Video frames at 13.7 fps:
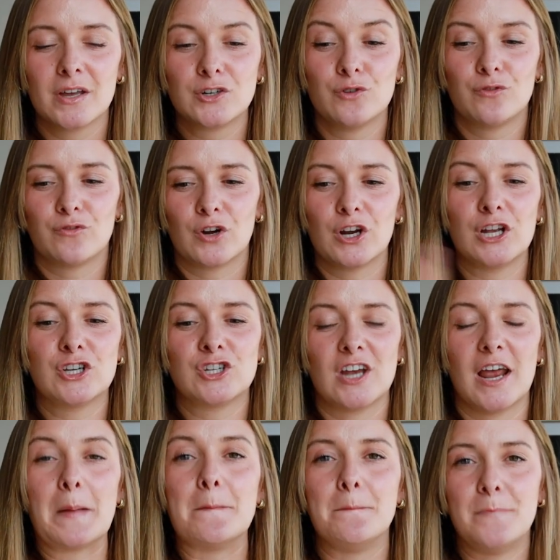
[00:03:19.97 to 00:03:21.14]
to furnish
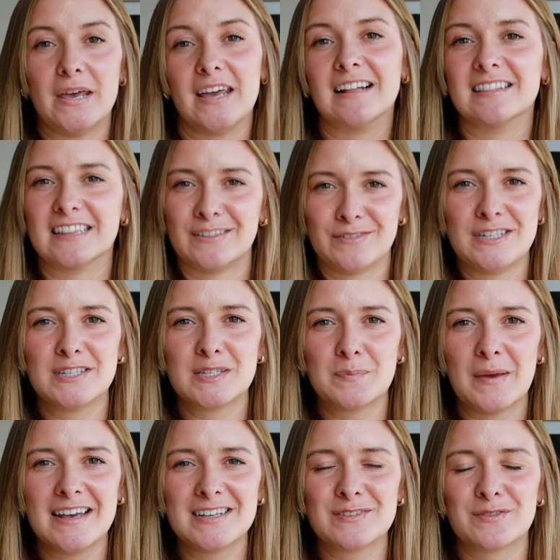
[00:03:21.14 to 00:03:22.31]
a big living
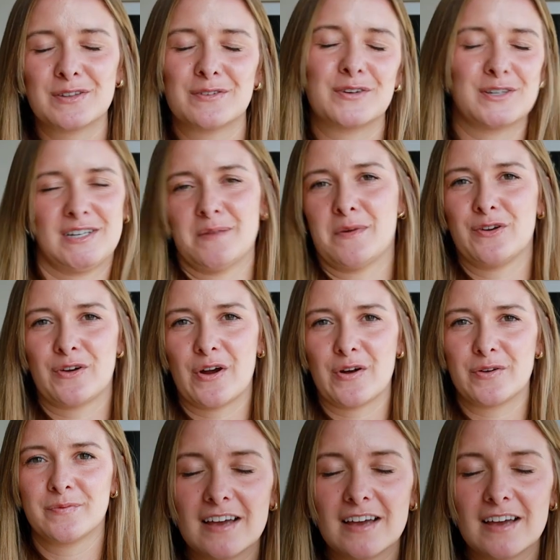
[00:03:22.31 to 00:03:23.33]
space for the first time on your own.